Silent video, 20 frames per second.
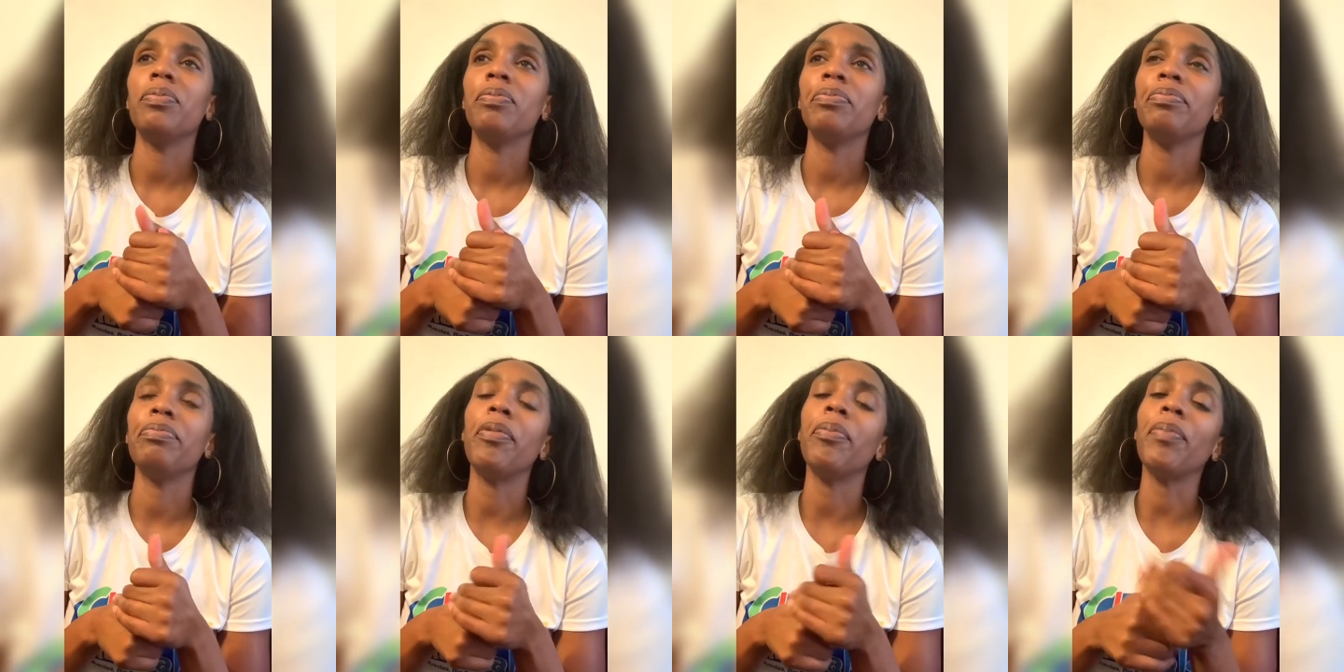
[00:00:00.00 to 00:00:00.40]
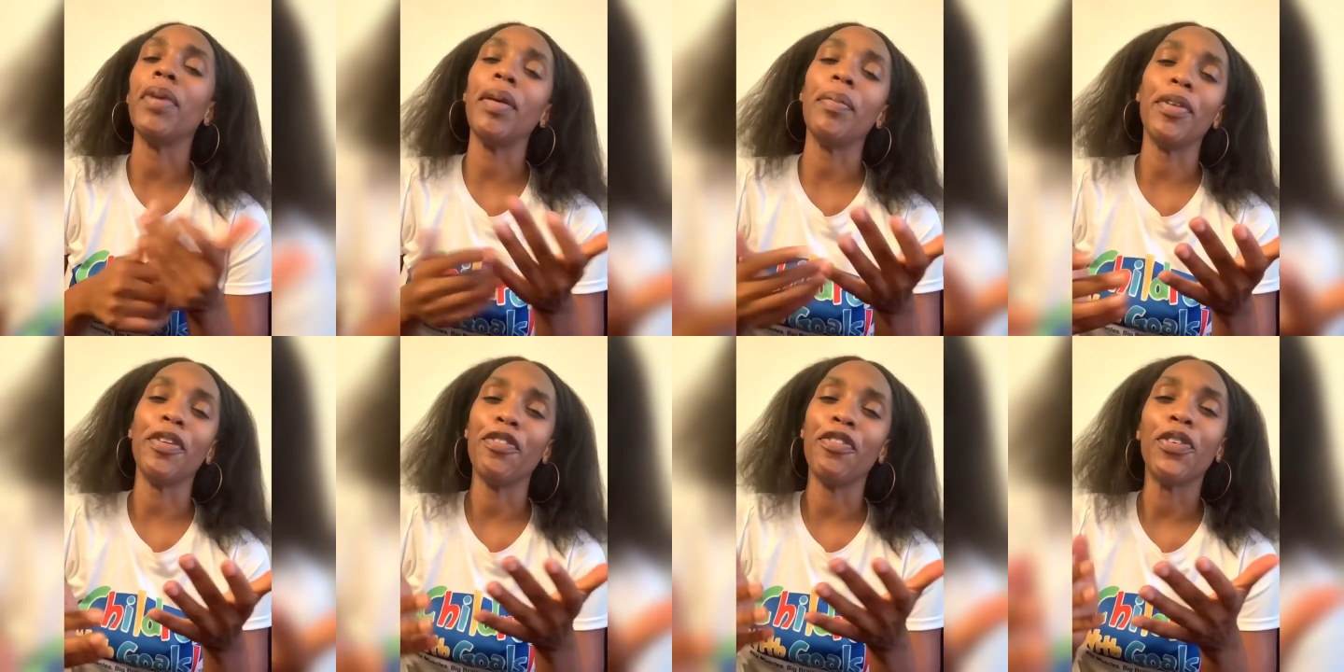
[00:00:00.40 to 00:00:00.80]

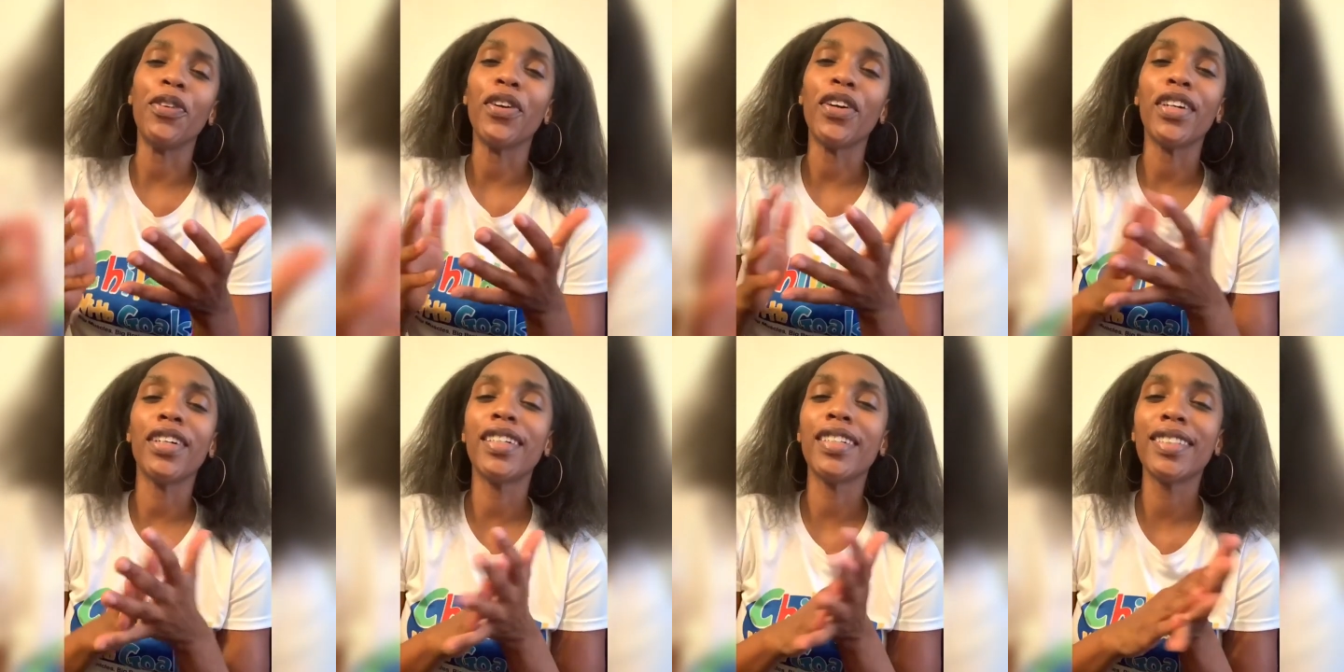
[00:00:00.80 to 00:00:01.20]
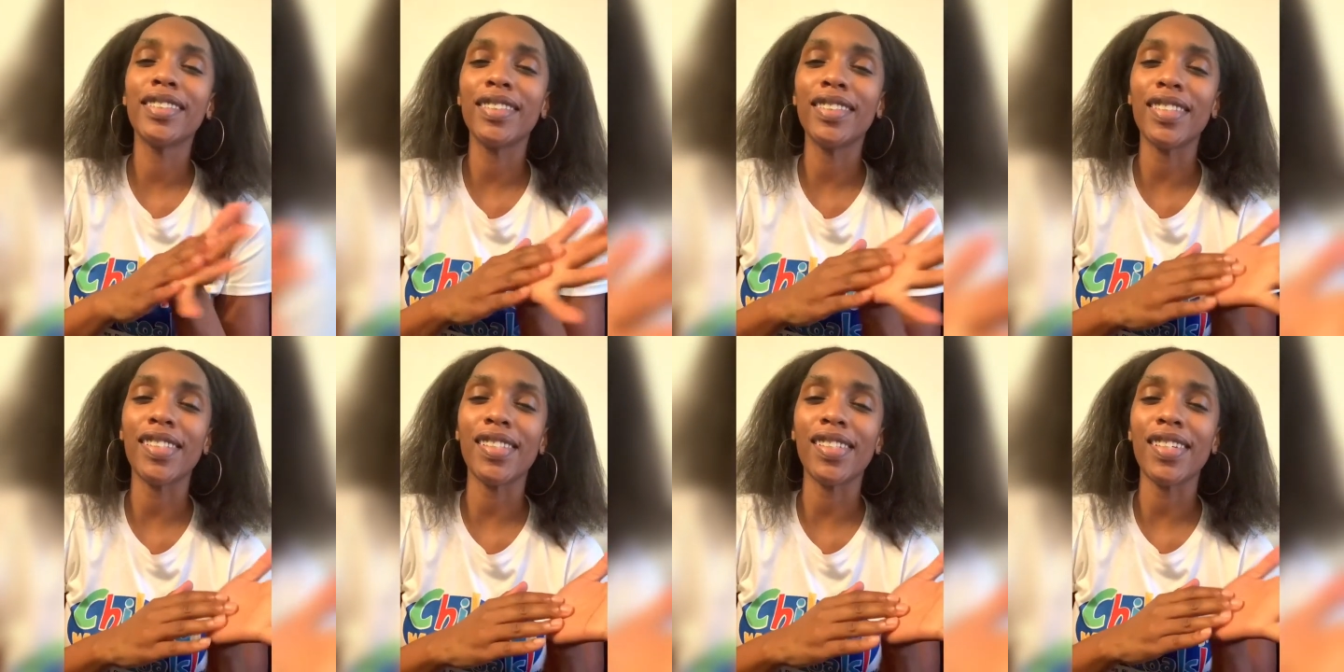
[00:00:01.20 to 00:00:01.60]
Maybe 4,
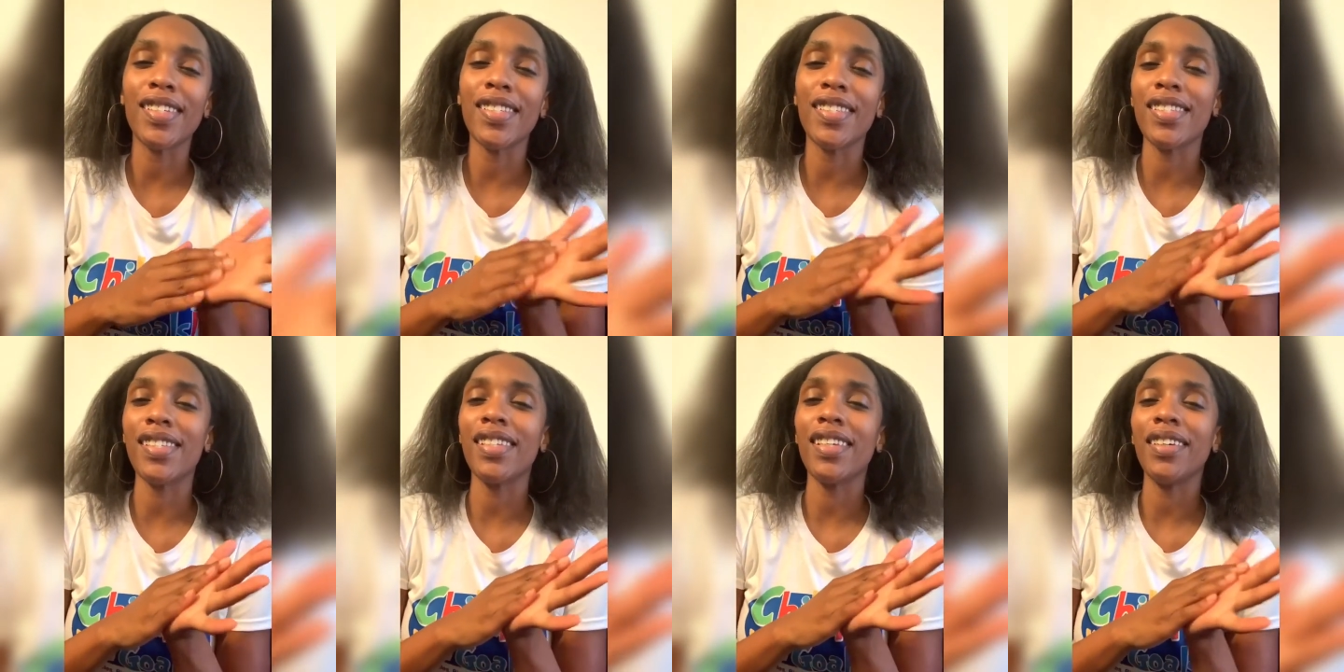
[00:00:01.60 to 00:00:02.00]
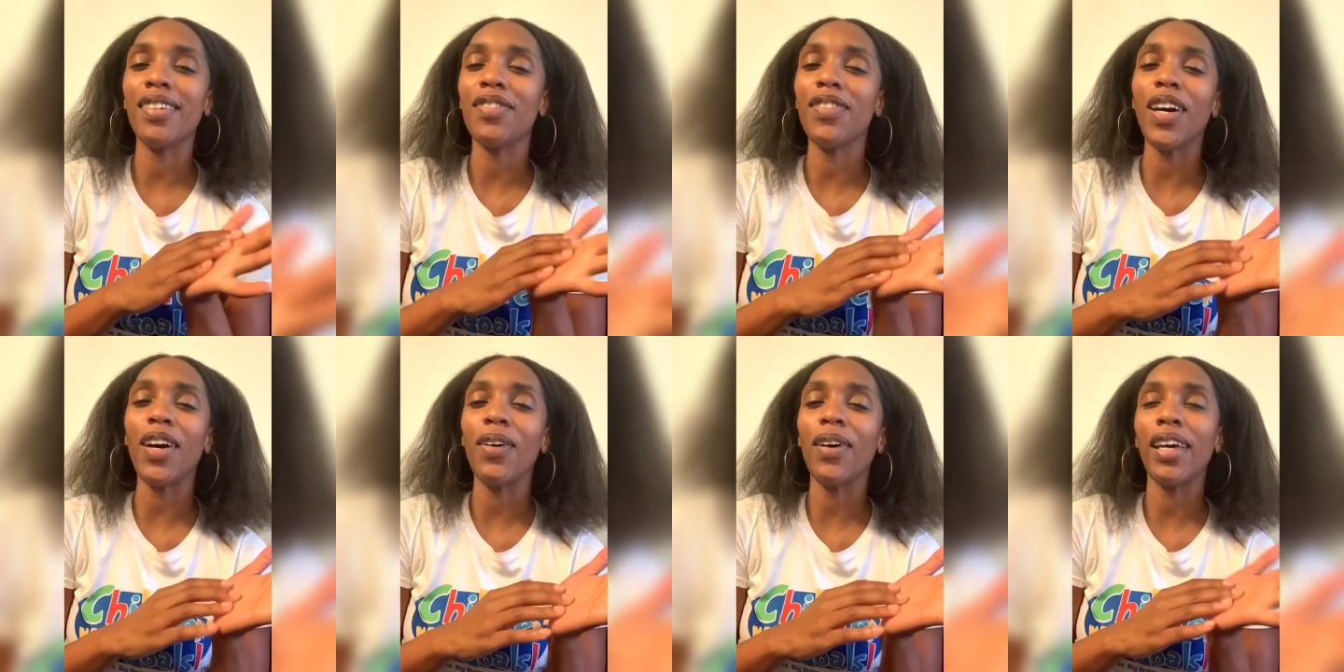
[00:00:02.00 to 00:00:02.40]
just because of
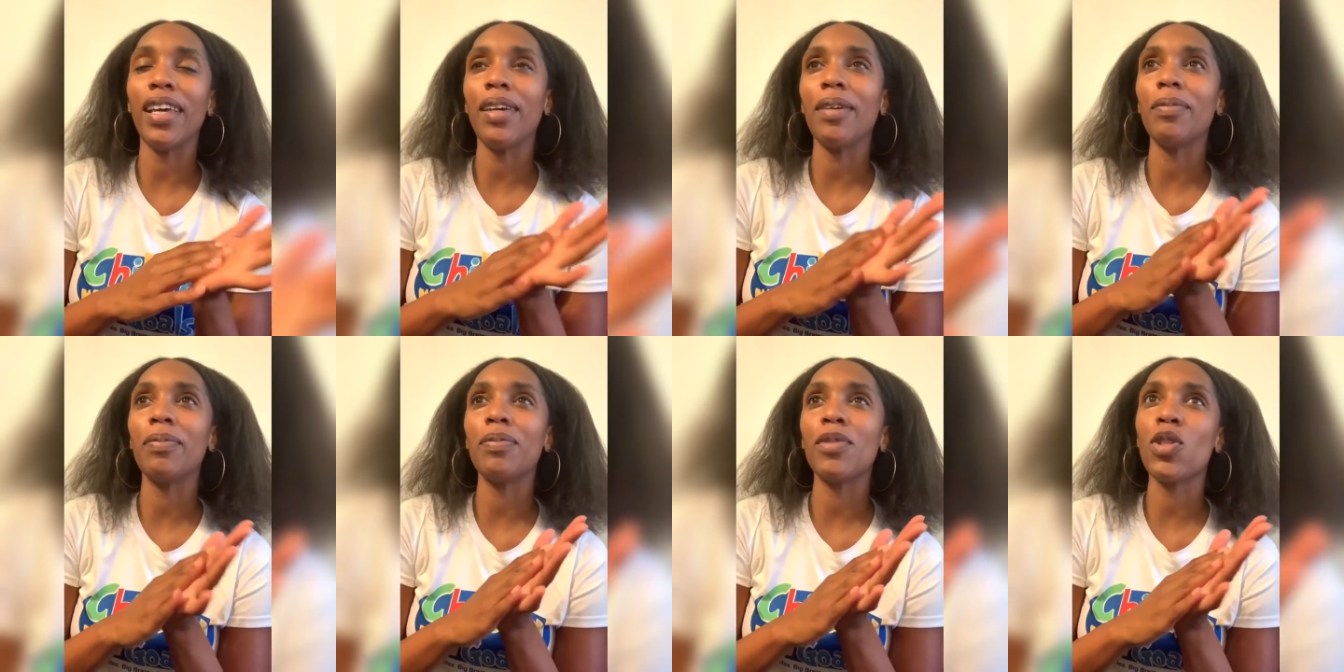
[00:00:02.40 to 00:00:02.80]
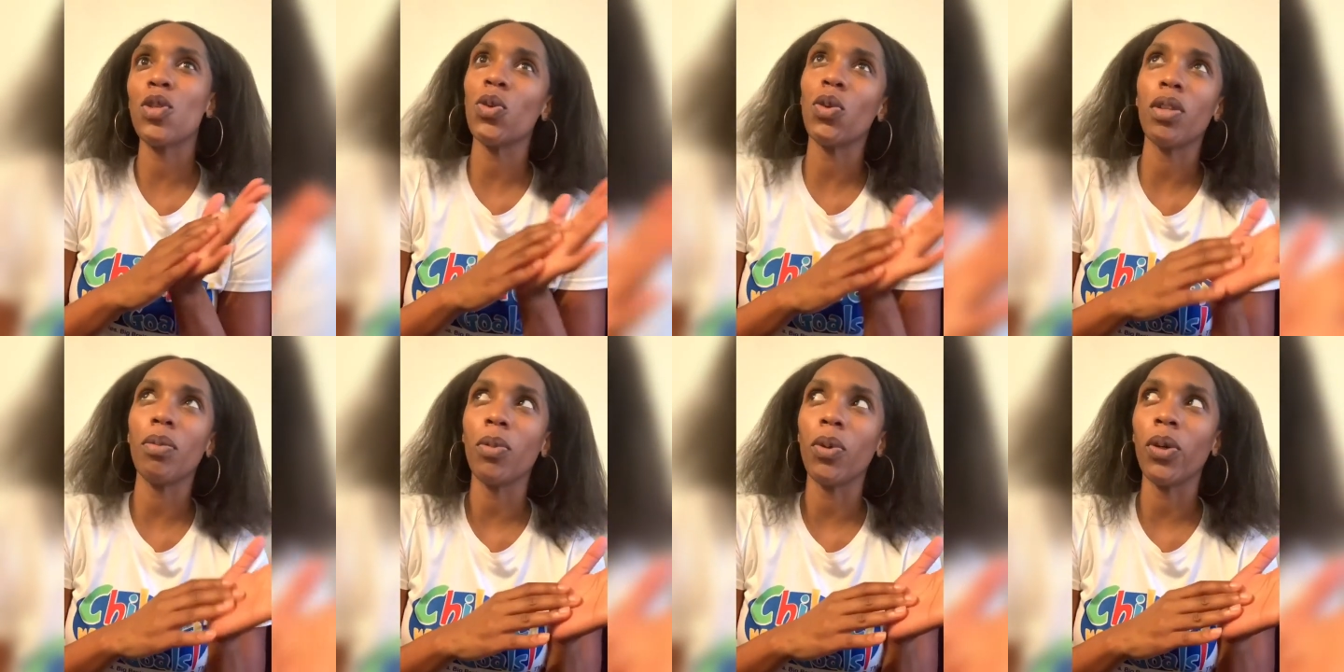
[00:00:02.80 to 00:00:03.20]
how I am. 2 in
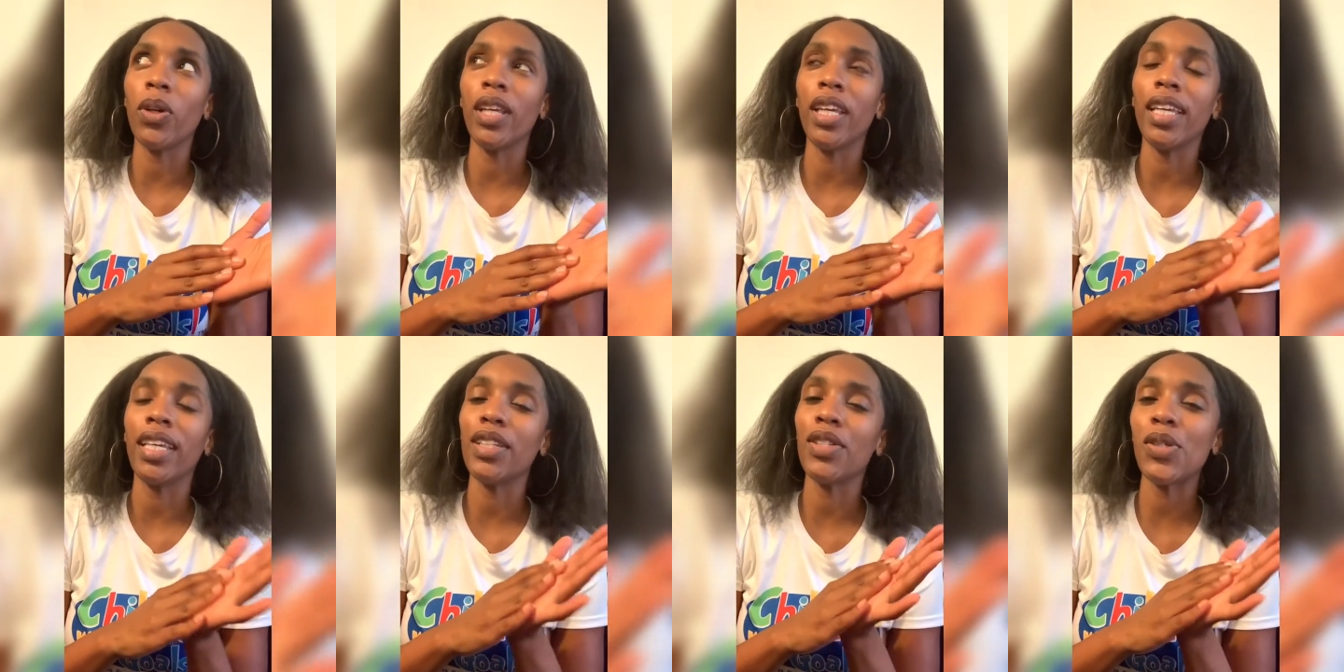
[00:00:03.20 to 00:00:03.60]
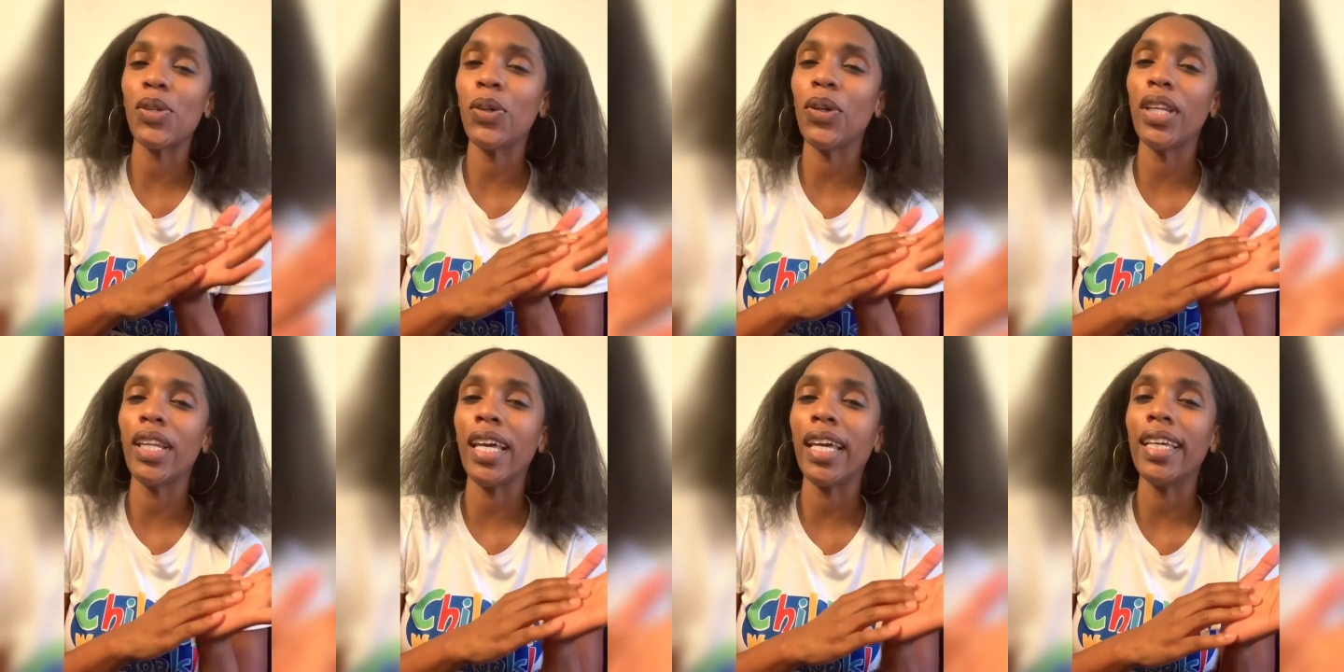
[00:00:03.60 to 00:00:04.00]
the morning and 2
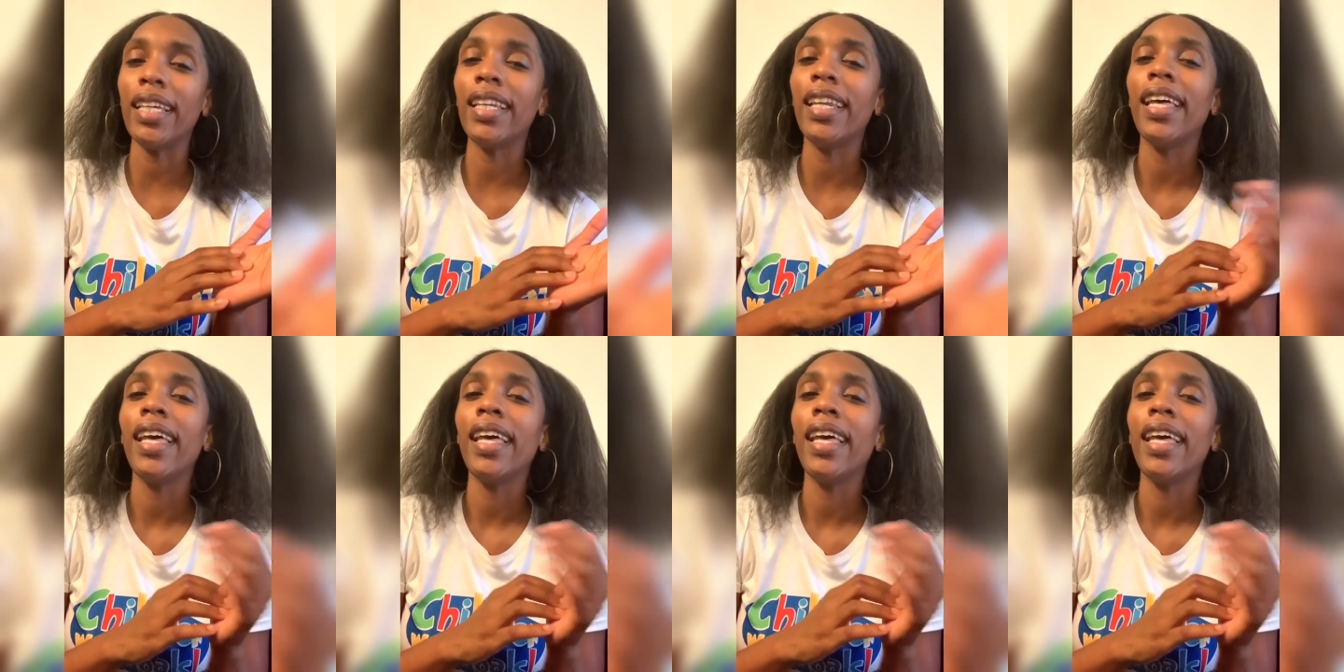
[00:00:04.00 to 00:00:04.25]
at night.